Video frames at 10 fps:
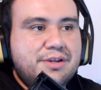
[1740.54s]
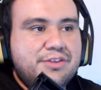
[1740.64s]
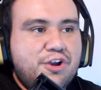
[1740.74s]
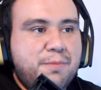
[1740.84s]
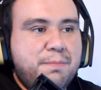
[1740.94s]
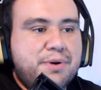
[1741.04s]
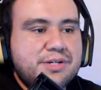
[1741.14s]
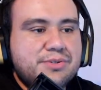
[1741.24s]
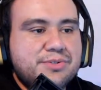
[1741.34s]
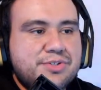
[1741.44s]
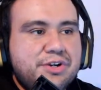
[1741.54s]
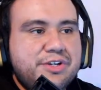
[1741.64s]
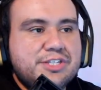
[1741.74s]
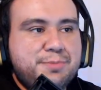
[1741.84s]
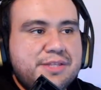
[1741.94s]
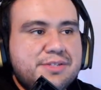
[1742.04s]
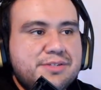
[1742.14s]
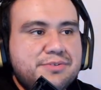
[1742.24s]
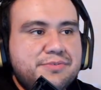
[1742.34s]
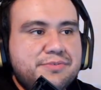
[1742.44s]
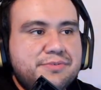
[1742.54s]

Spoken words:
Their bundles are expensive.